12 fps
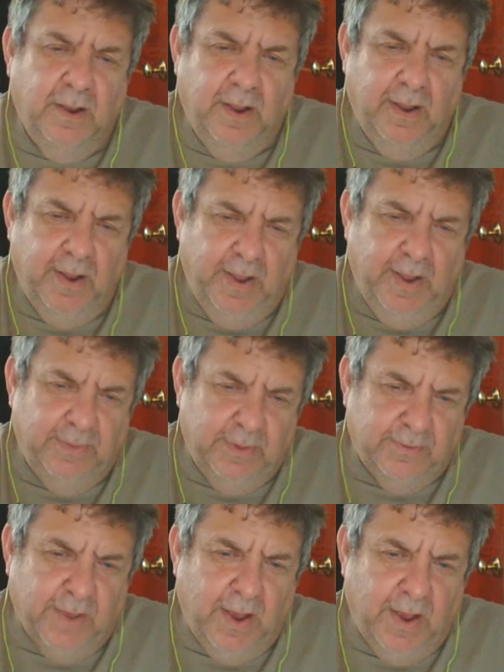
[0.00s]
and the
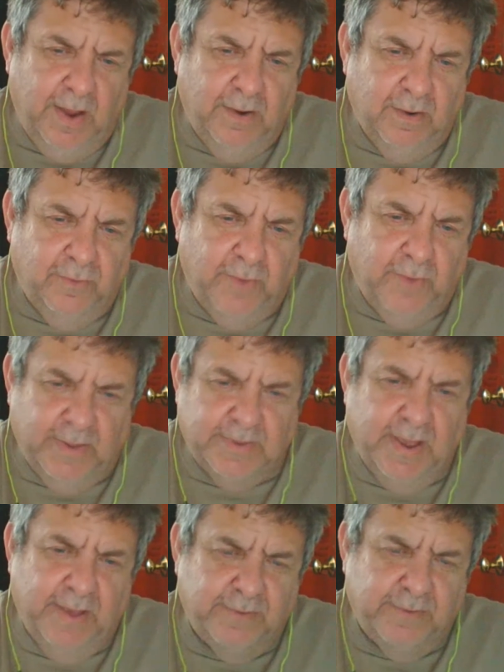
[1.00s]
entire
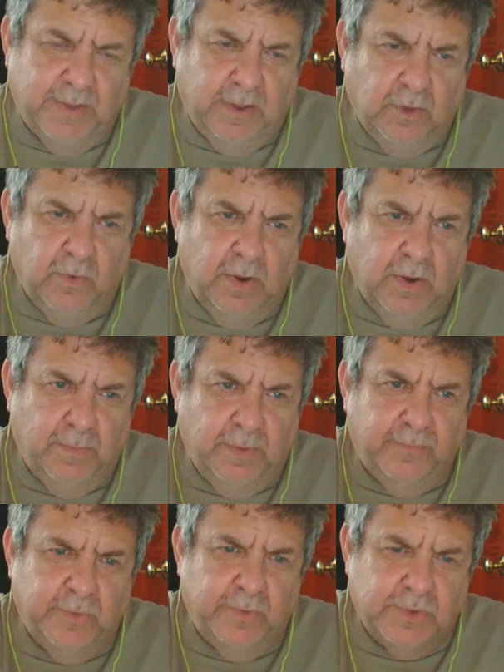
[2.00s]
fantastic, incredible
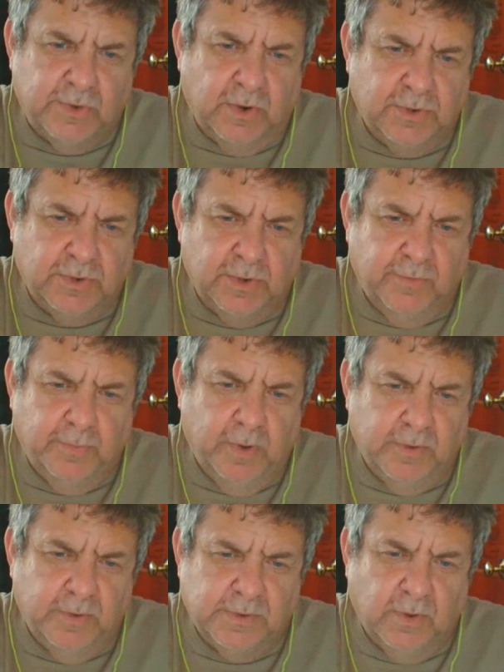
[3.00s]
infrastructure of the
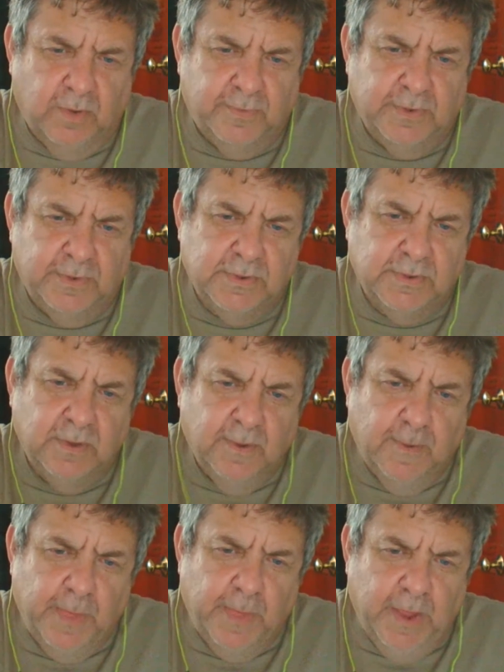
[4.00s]
post office
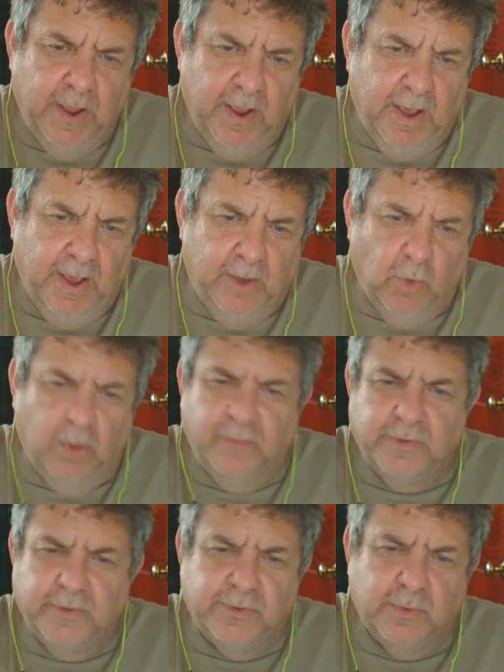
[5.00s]
and all of
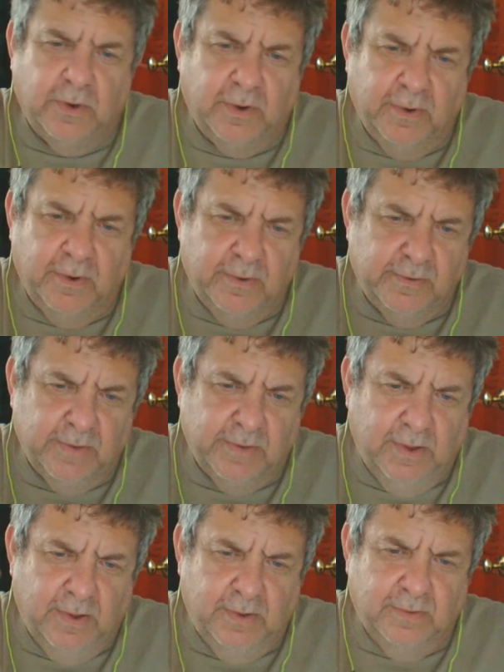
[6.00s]
its workers
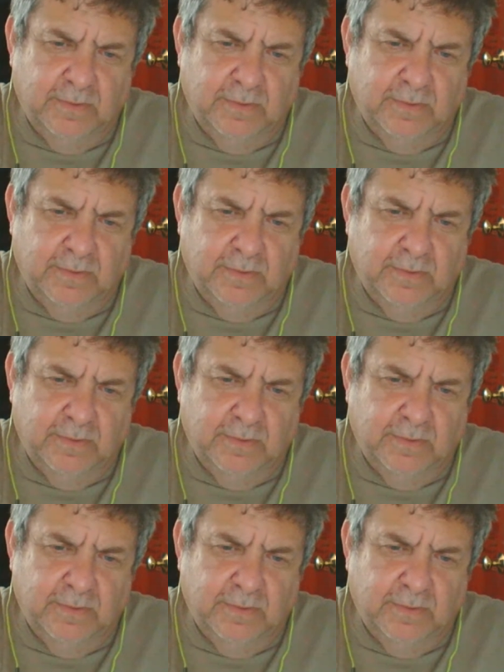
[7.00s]
and